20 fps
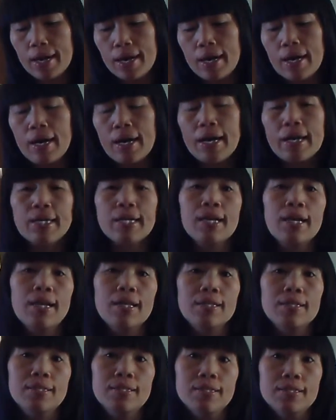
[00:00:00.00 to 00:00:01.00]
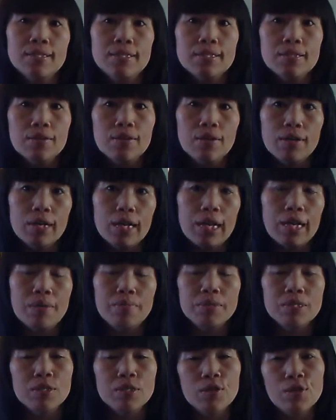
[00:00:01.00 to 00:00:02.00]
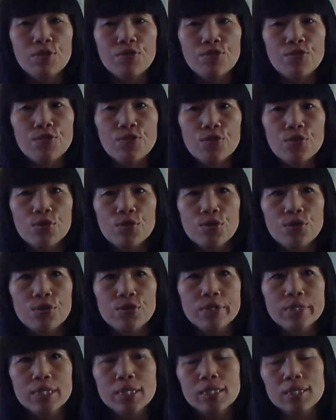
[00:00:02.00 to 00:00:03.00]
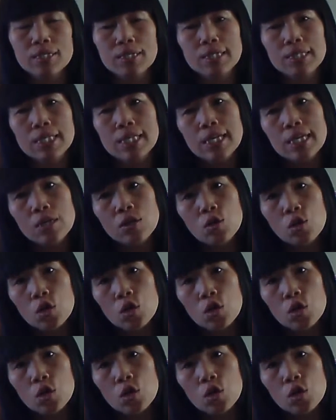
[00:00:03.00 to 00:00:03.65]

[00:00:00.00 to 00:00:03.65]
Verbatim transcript: I got this on Amazon for $68.